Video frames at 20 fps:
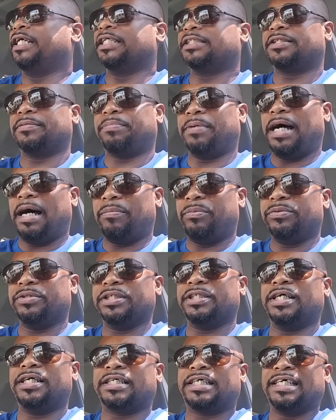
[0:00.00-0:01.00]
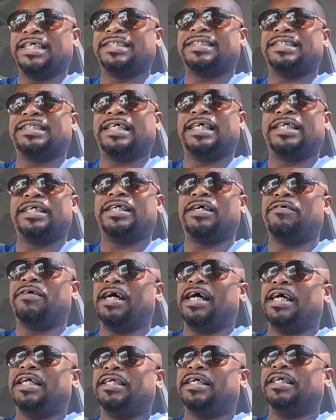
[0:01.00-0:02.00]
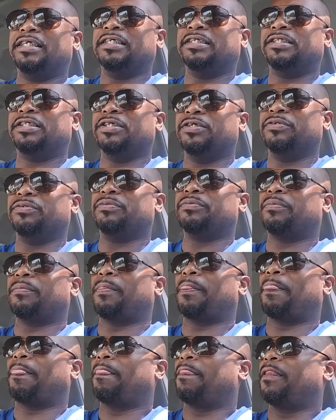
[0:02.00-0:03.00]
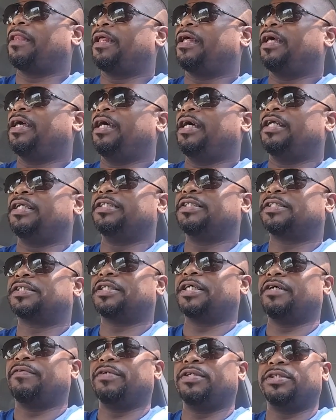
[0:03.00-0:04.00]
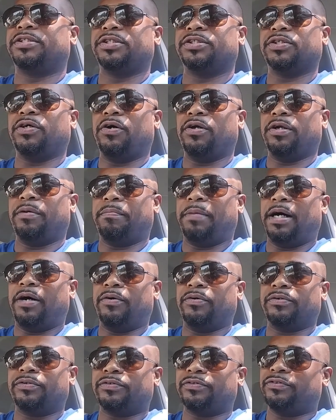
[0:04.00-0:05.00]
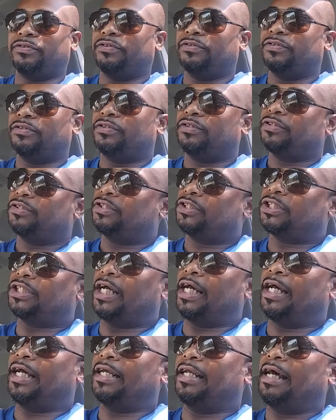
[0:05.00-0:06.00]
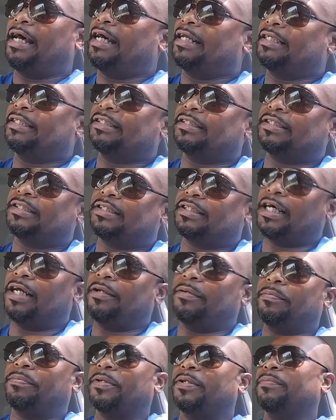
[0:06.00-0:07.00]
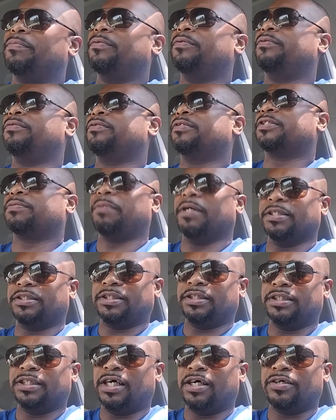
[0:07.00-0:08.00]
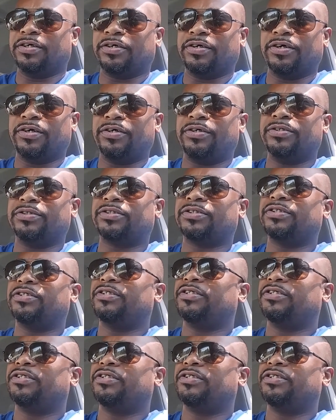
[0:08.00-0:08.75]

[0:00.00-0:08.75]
that's the problem with the young kids today. They don't have nothing to do. And this series is all about sharing that and telling people, especially young girls,